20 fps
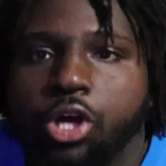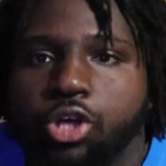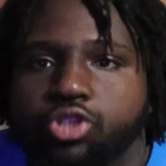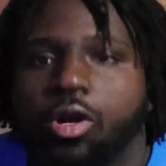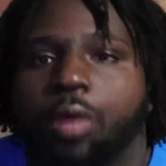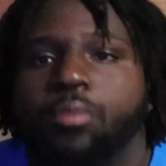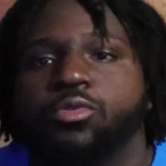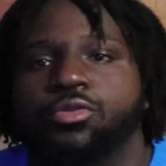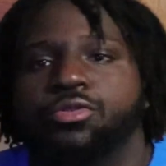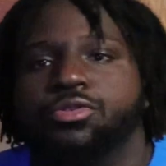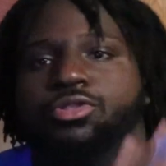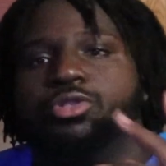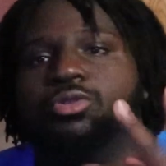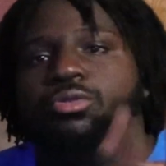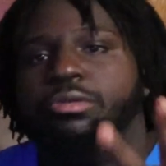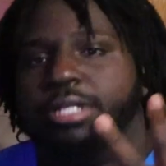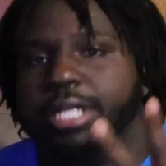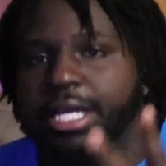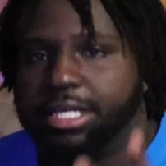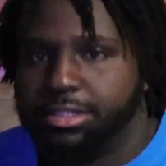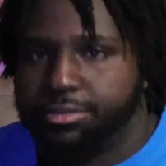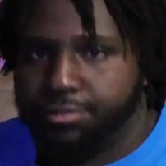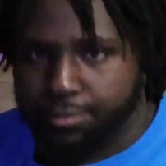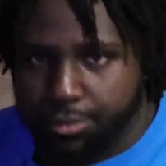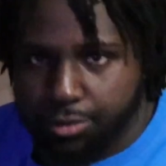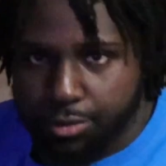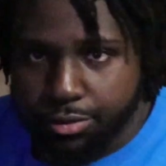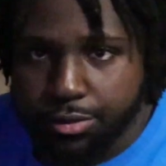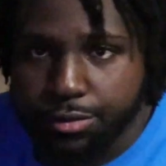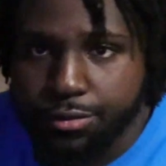So I'm doing 2-a-days. For
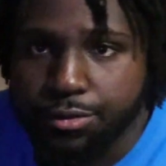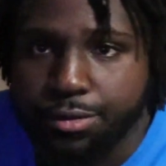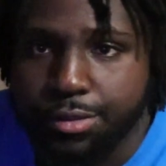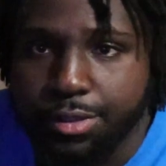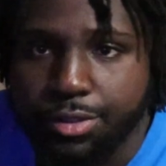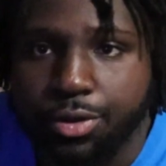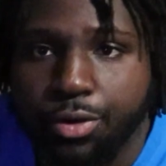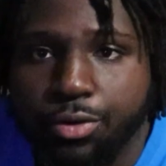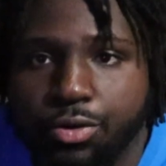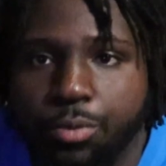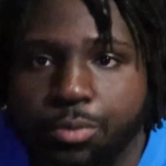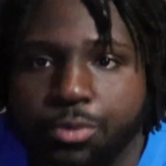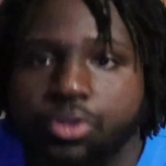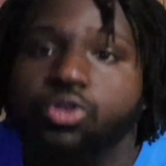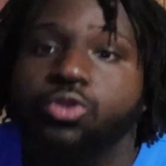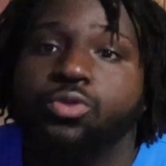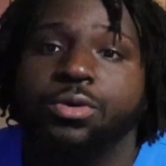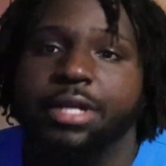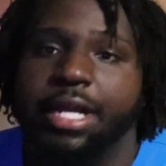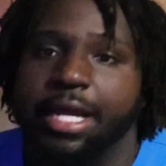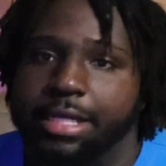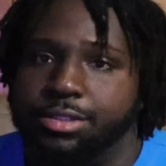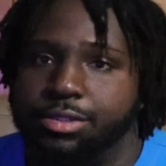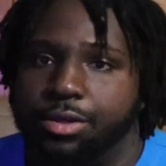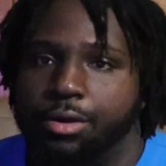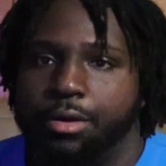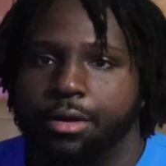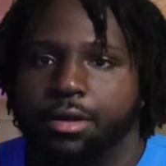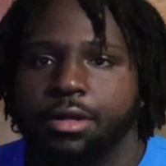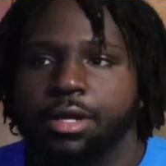those of you that don't know what 2-a-days
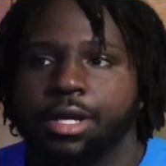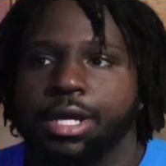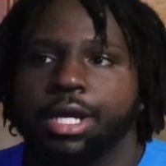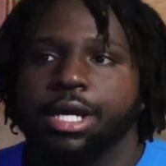are,